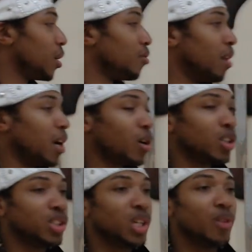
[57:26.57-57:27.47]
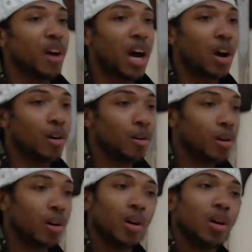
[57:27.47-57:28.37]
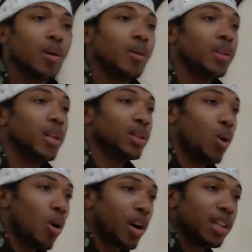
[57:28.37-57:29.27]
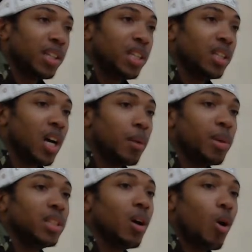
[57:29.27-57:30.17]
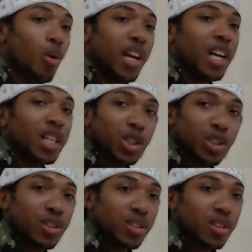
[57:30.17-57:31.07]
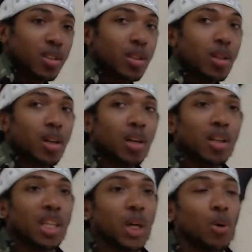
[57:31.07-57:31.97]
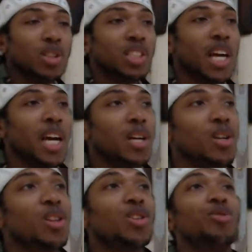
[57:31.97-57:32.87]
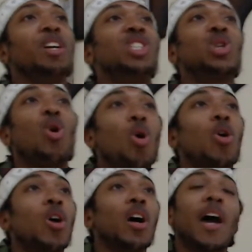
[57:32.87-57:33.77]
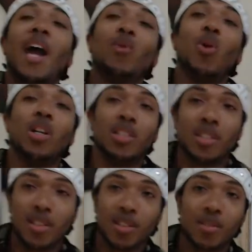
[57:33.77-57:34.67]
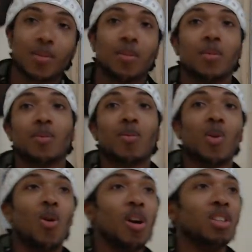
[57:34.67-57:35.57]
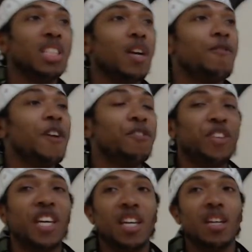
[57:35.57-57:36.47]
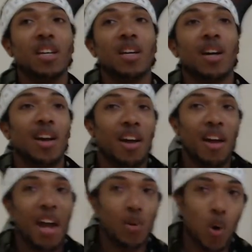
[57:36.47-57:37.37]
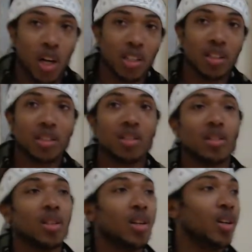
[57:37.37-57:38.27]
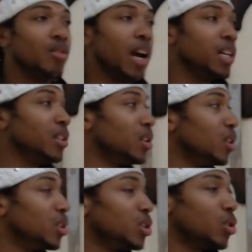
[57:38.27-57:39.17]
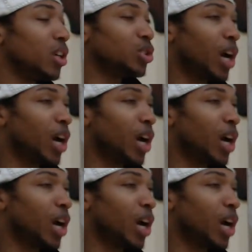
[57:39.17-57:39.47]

right? But just think of how they talk in the Old English. They will say 3 and 1, right? Or they'll say 50 and 1, right? So let's